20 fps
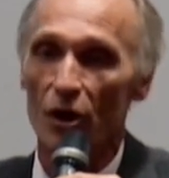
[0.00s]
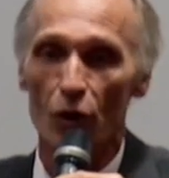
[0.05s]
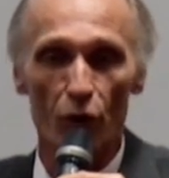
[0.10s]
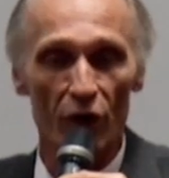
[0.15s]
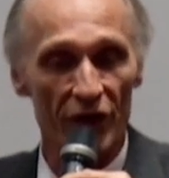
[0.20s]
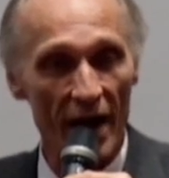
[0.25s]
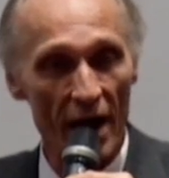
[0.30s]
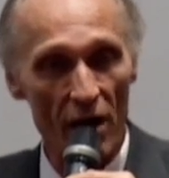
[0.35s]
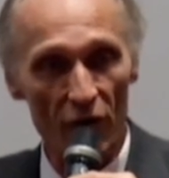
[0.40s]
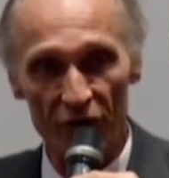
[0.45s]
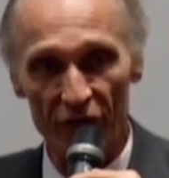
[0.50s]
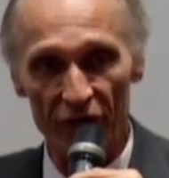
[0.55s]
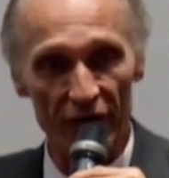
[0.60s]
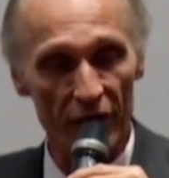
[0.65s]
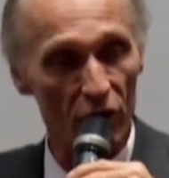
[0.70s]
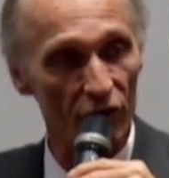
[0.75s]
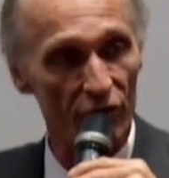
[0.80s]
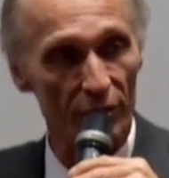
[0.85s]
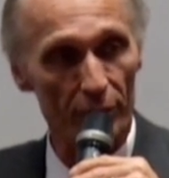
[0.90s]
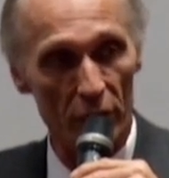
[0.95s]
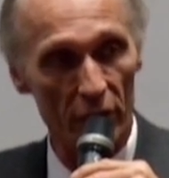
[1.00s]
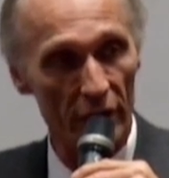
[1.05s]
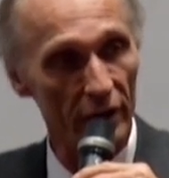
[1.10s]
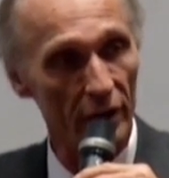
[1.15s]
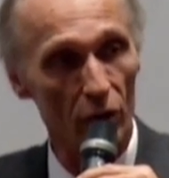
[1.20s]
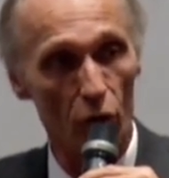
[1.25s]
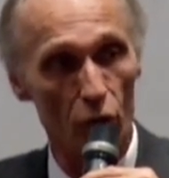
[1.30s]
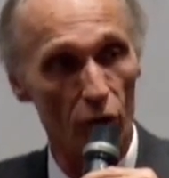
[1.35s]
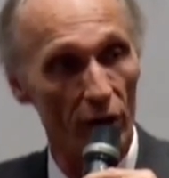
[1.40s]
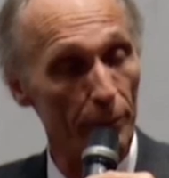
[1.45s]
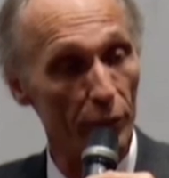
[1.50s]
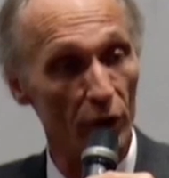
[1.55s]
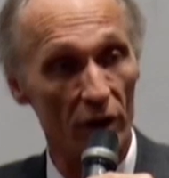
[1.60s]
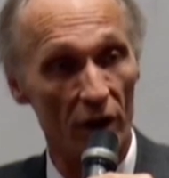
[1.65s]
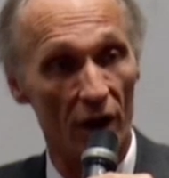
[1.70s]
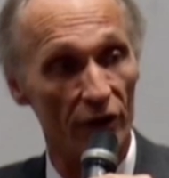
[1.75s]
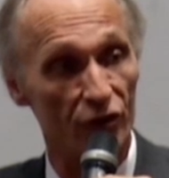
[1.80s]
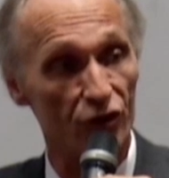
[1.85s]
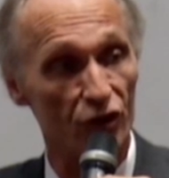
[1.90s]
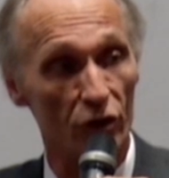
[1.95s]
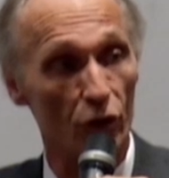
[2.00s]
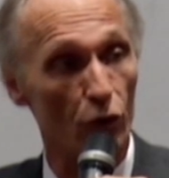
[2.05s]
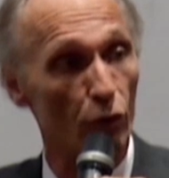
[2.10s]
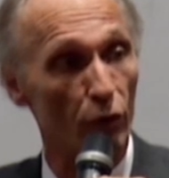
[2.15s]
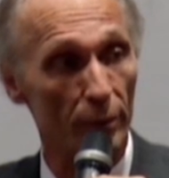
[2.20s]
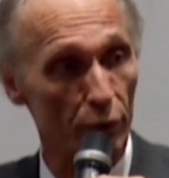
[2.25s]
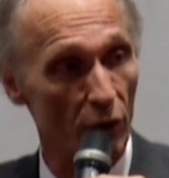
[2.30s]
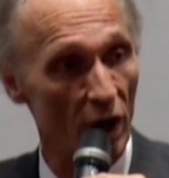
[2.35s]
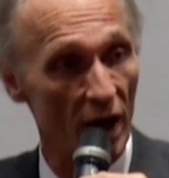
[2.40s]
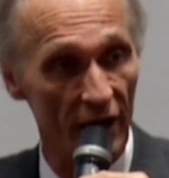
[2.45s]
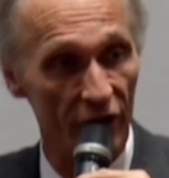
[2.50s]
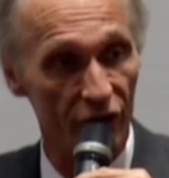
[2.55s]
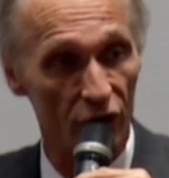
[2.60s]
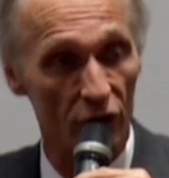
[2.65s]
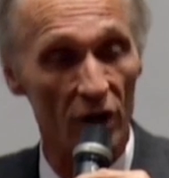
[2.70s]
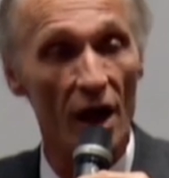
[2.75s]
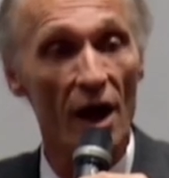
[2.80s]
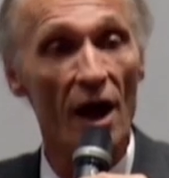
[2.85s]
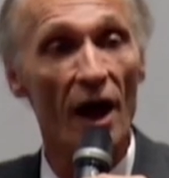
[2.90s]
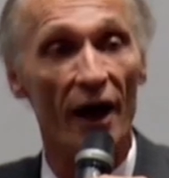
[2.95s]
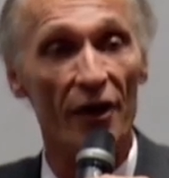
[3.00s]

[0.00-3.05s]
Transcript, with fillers: without fear of political repercussion or reprisal.